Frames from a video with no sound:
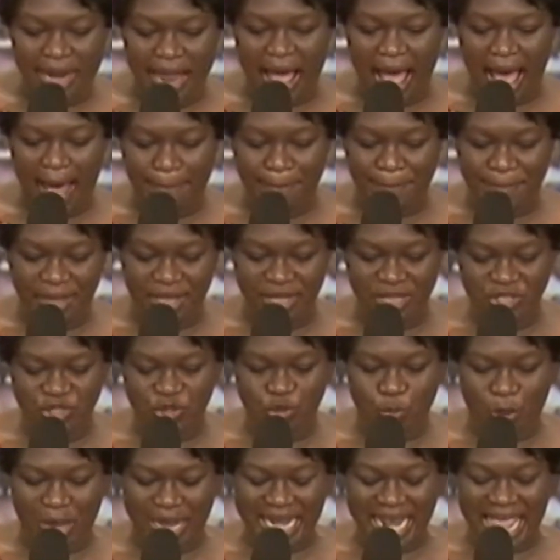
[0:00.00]

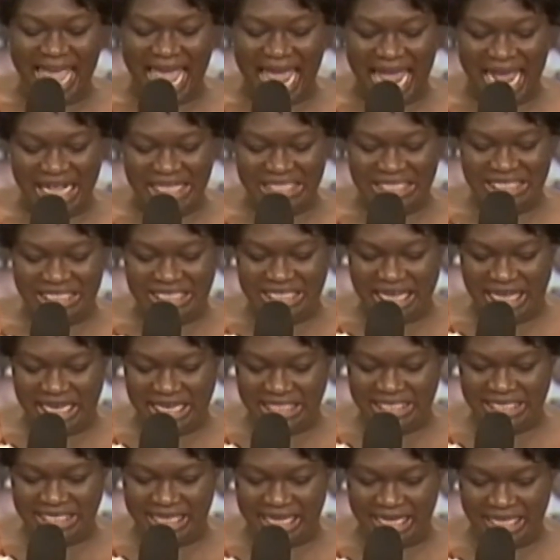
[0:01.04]
happens when eight
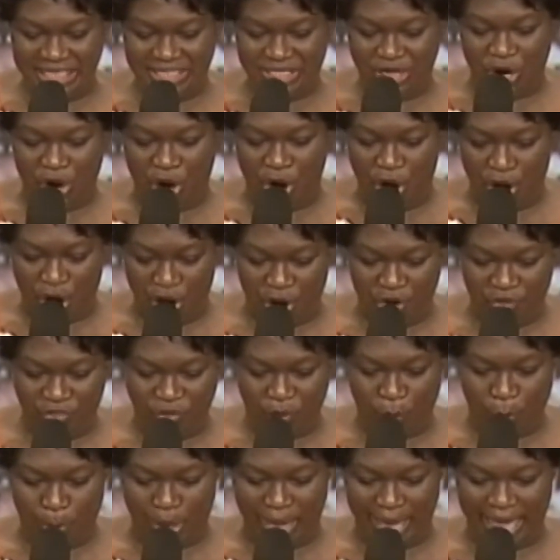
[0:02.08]
six six
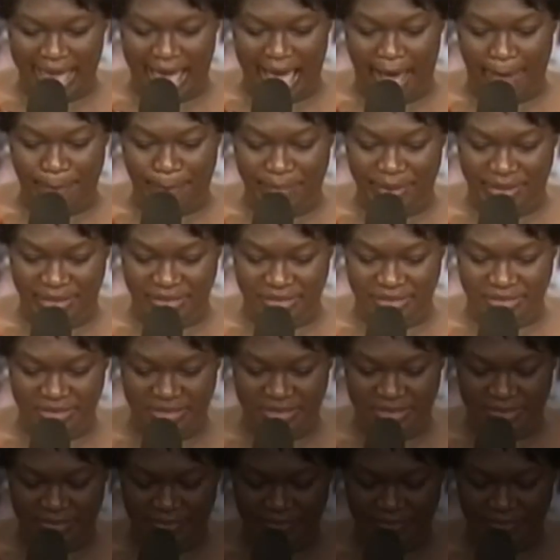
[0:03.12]
earthquake happens?